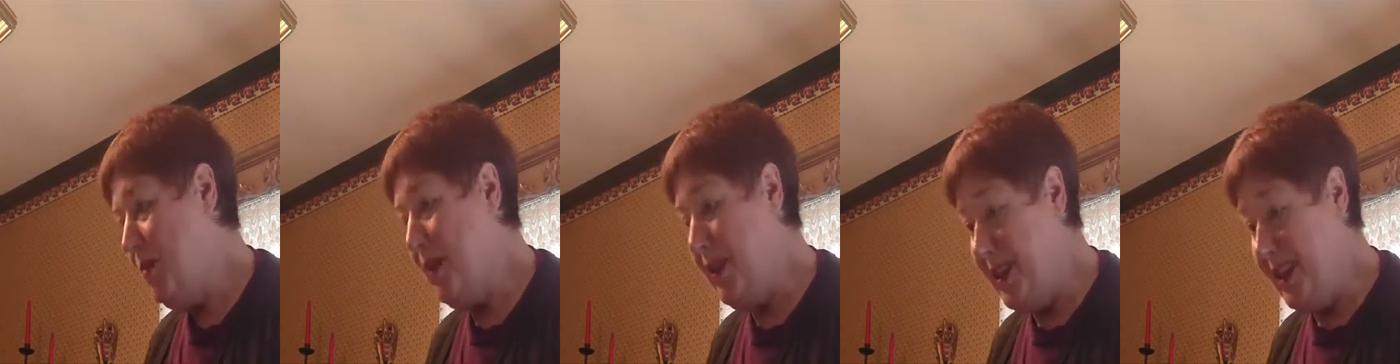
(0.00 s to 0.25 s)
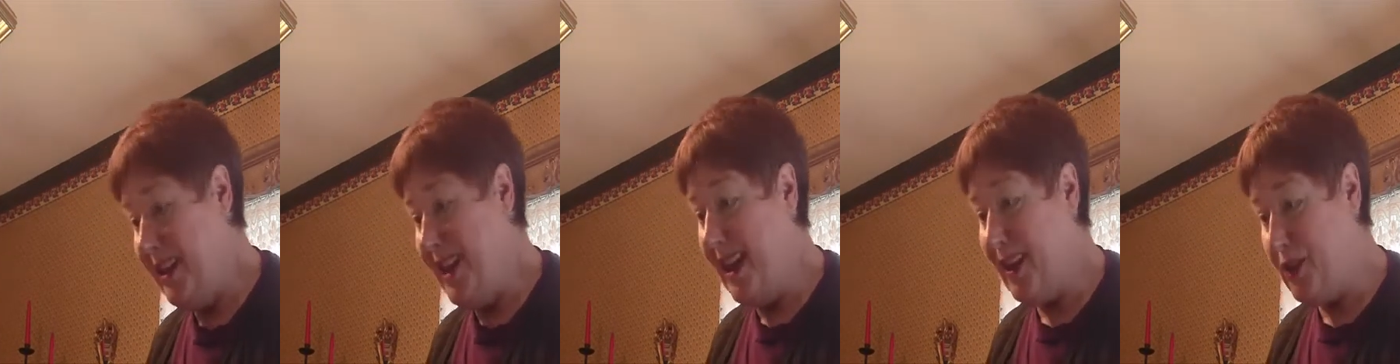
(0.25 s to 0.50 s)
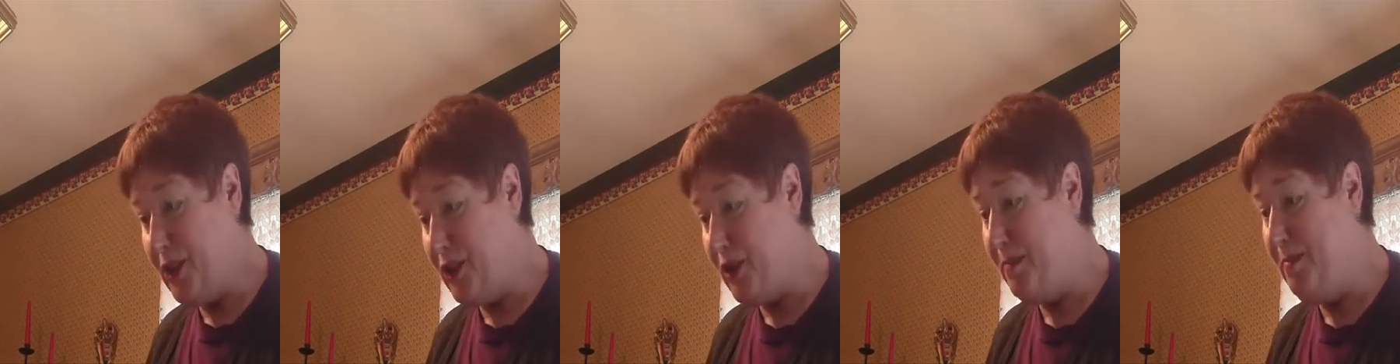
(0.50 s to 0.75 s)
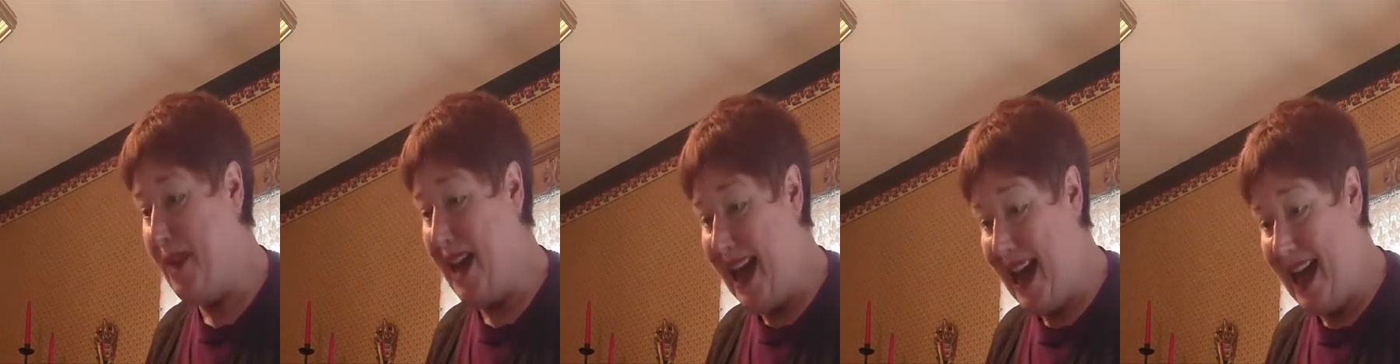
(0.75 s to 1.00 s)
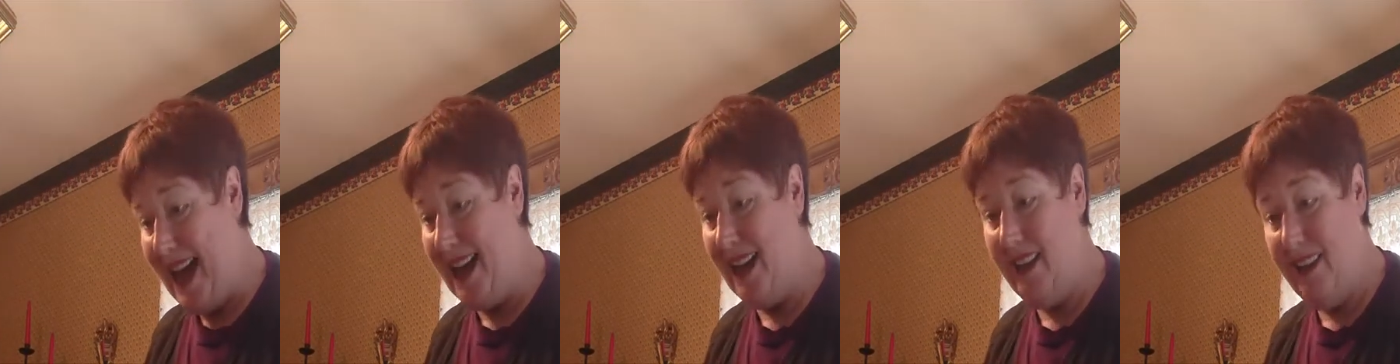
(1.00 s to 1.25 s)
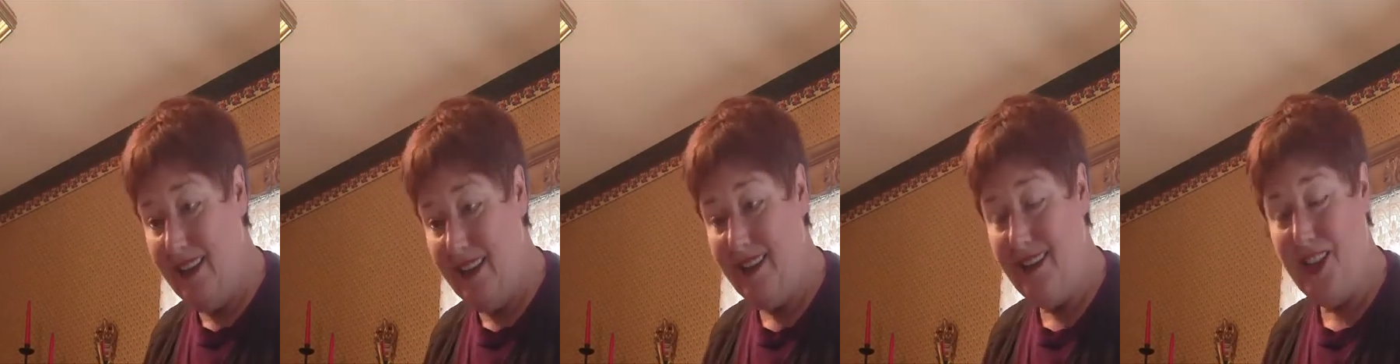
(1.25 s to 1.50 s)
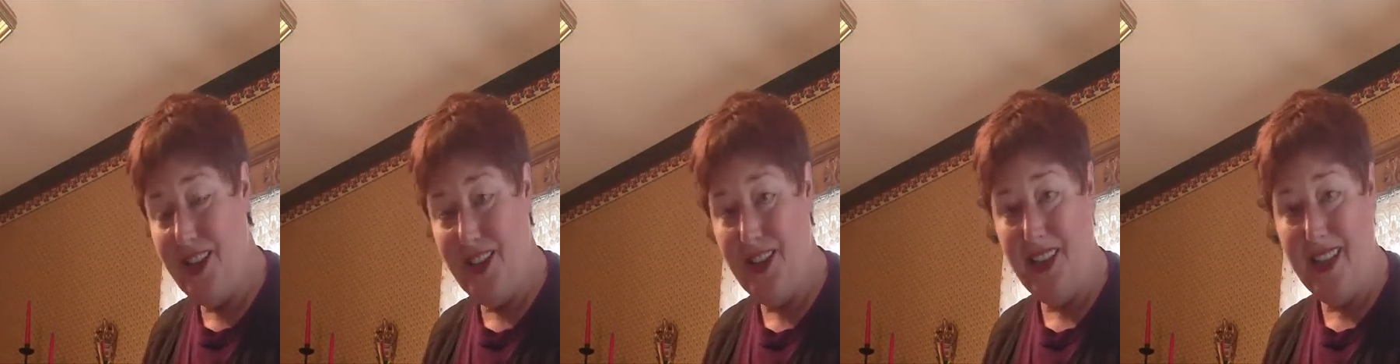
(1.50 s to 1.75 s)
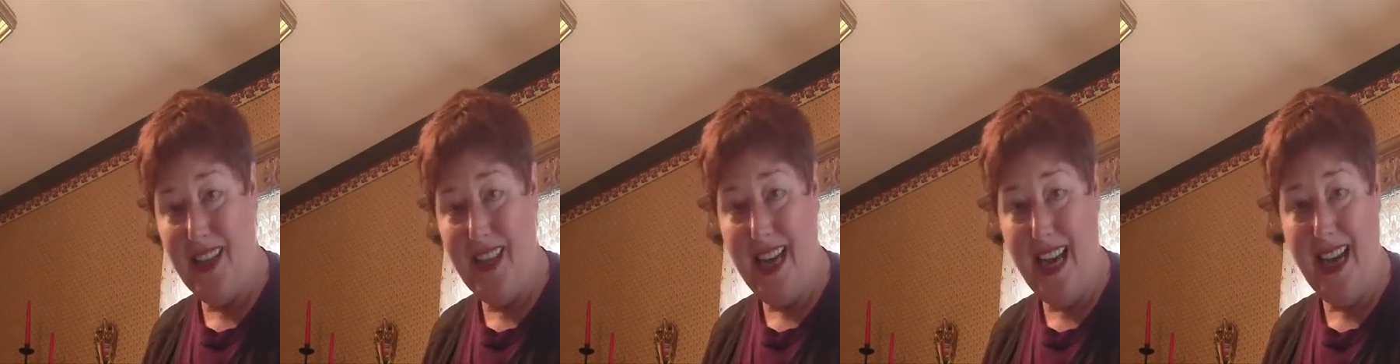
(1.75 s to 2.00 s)
an extra bag,
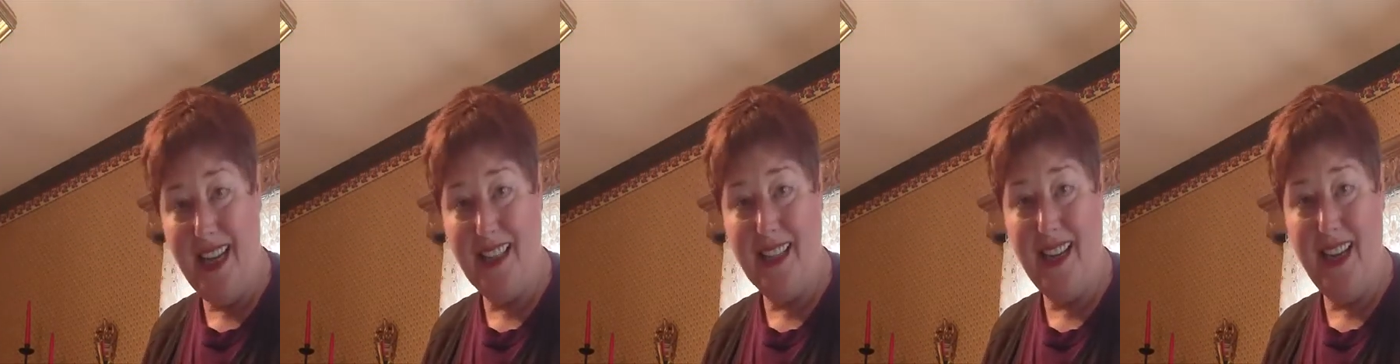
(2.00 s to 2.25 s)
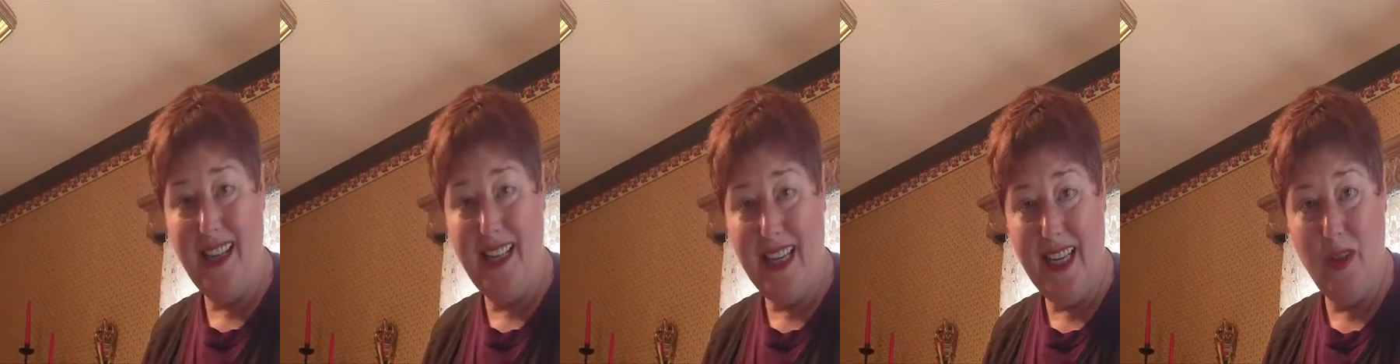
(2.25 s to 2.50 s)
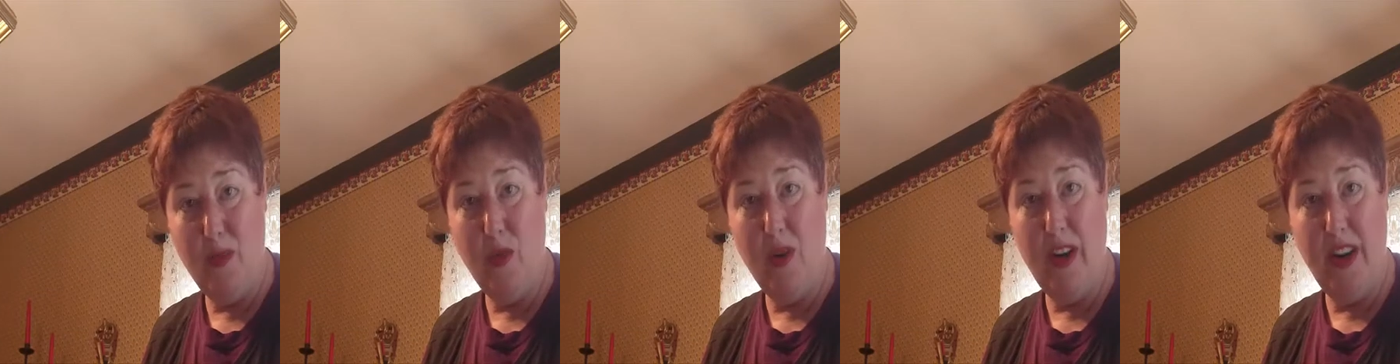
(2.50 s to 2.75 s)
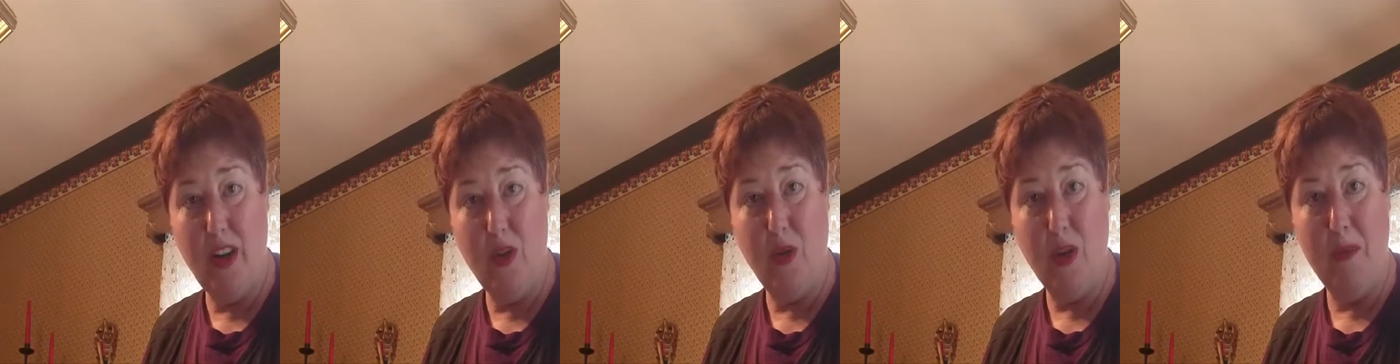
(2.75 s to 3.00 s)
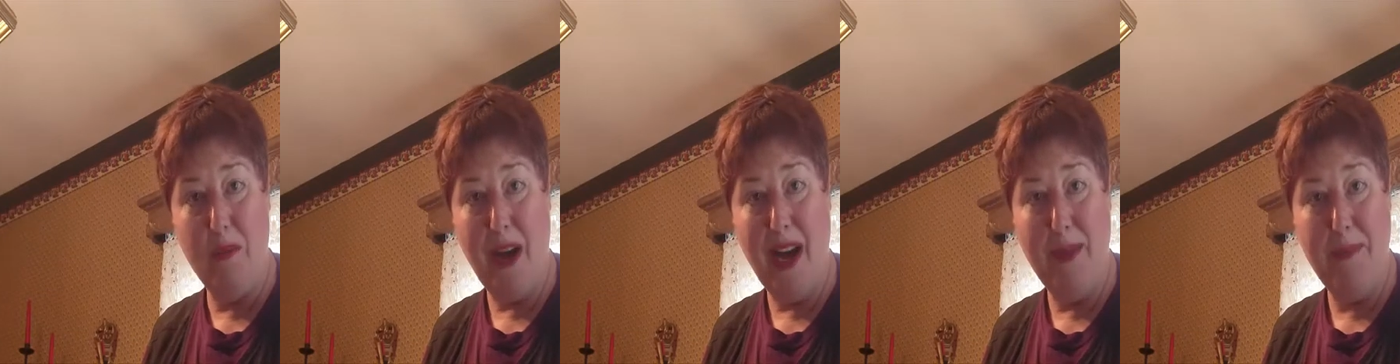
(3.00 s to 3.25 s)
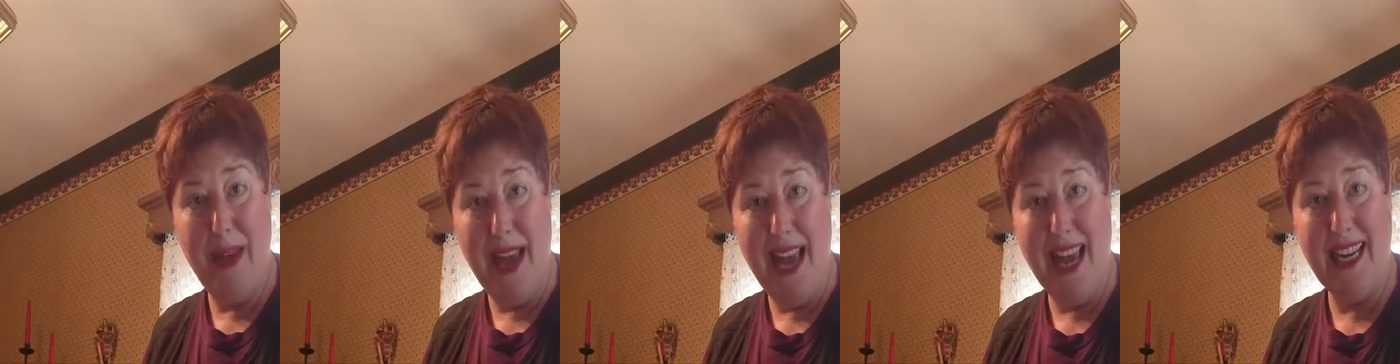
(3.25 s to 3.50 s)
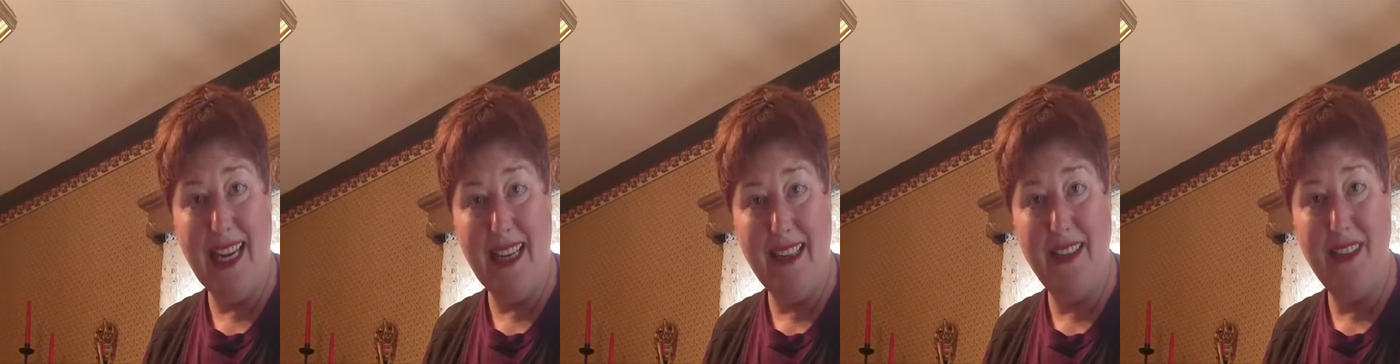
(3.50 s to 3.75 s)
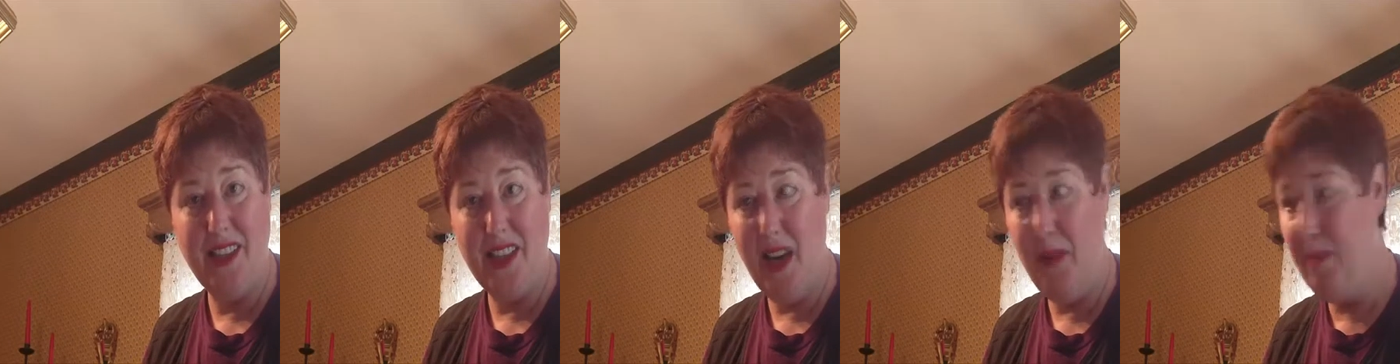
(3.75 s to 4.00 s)
just in case I need one, or my bag
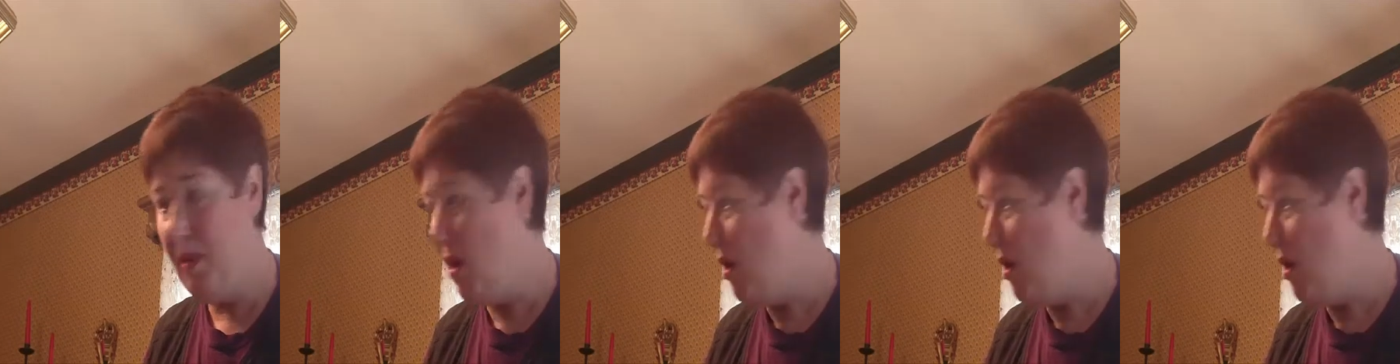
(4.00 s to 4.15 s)
ends up